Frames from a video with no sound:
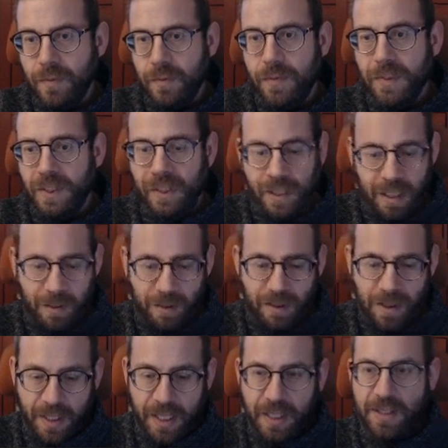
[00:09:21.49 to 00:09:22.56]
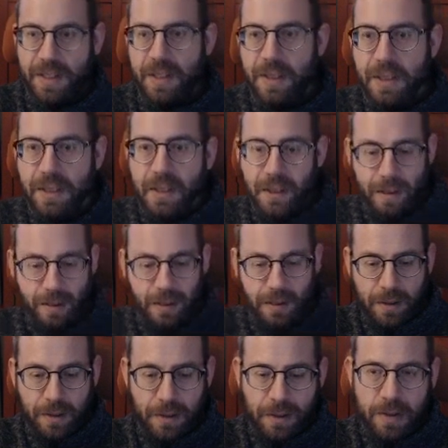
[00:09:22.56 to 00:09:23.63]
That was the case.
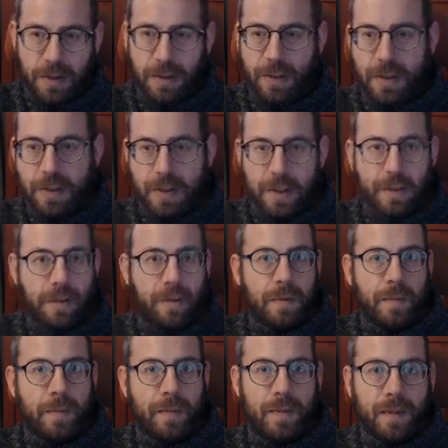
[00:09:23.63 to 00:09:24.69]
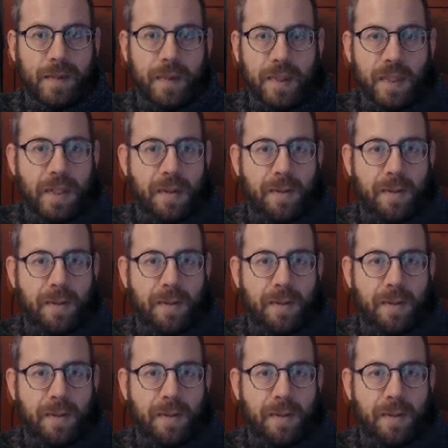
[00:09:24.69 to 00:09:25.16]
So yeah,